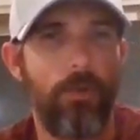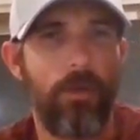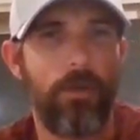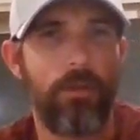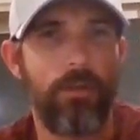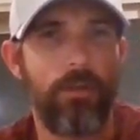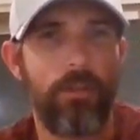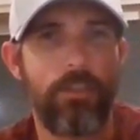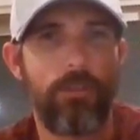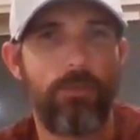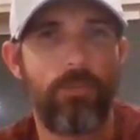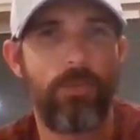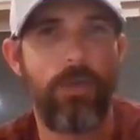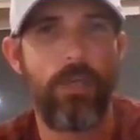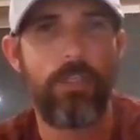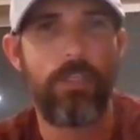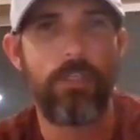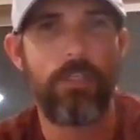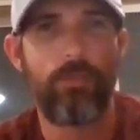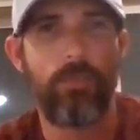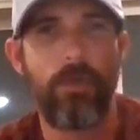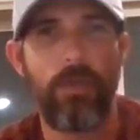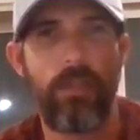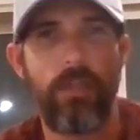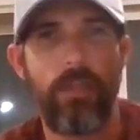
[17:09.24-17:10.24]
or American
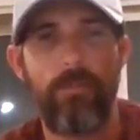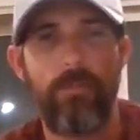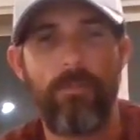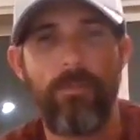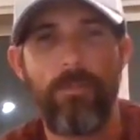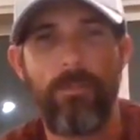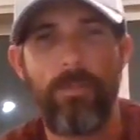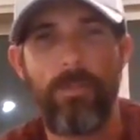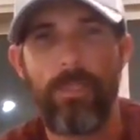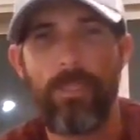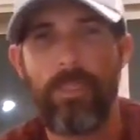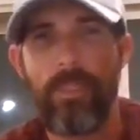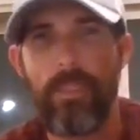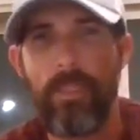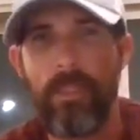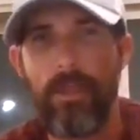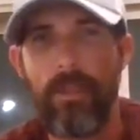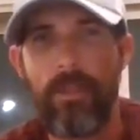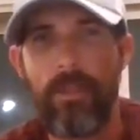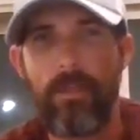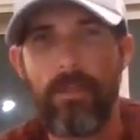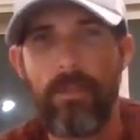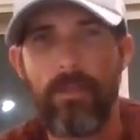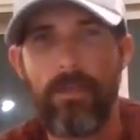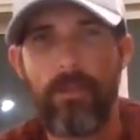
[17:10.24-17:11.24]
Express. But
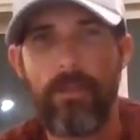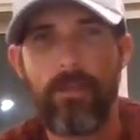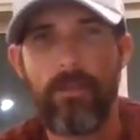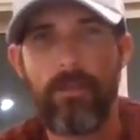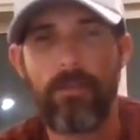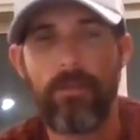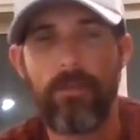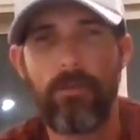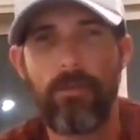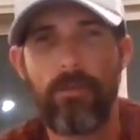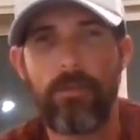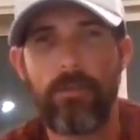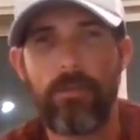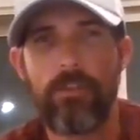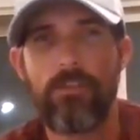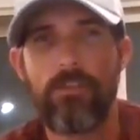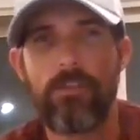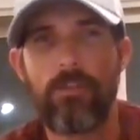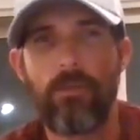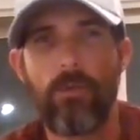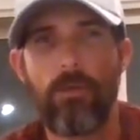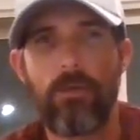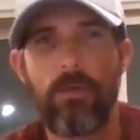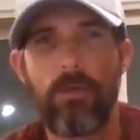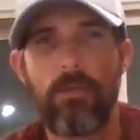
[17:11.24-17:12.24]
with a
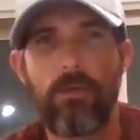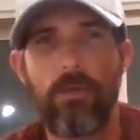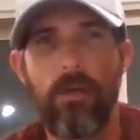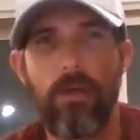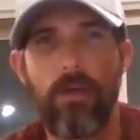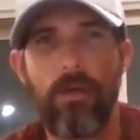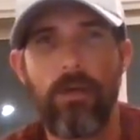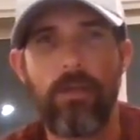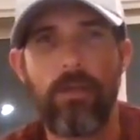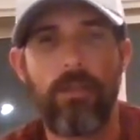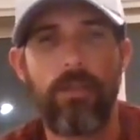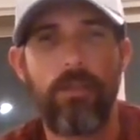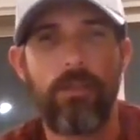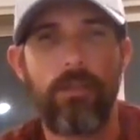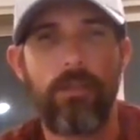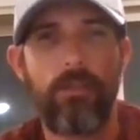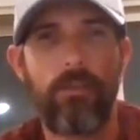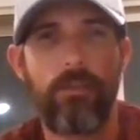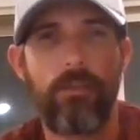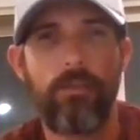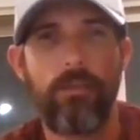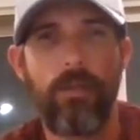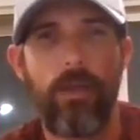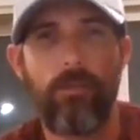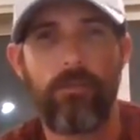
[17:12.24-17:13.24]
store card,
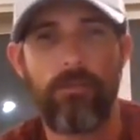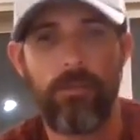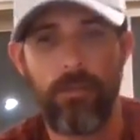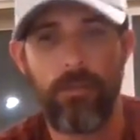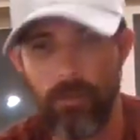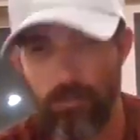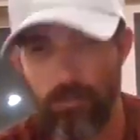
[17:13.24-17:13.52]
you have